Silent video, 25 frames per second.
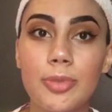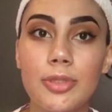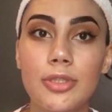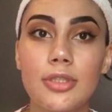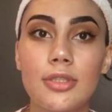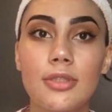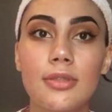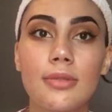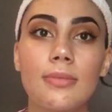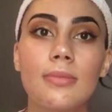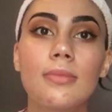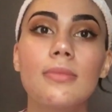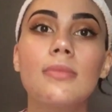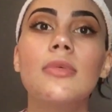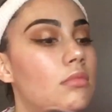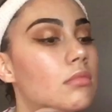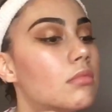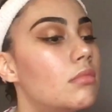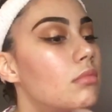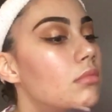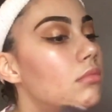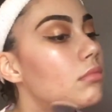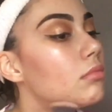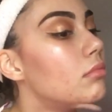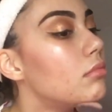put some
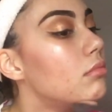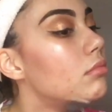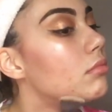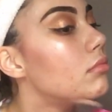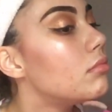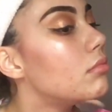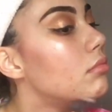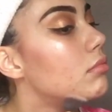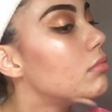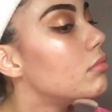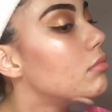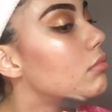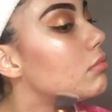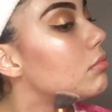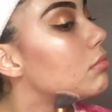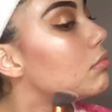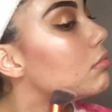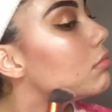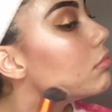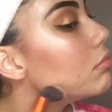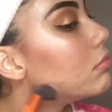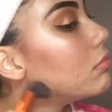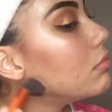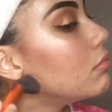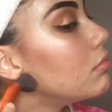contour under my
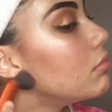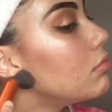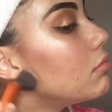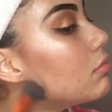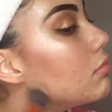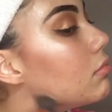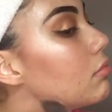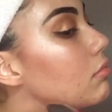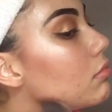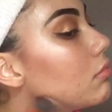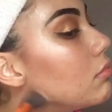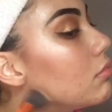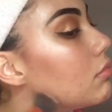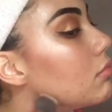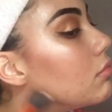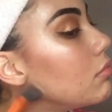chin.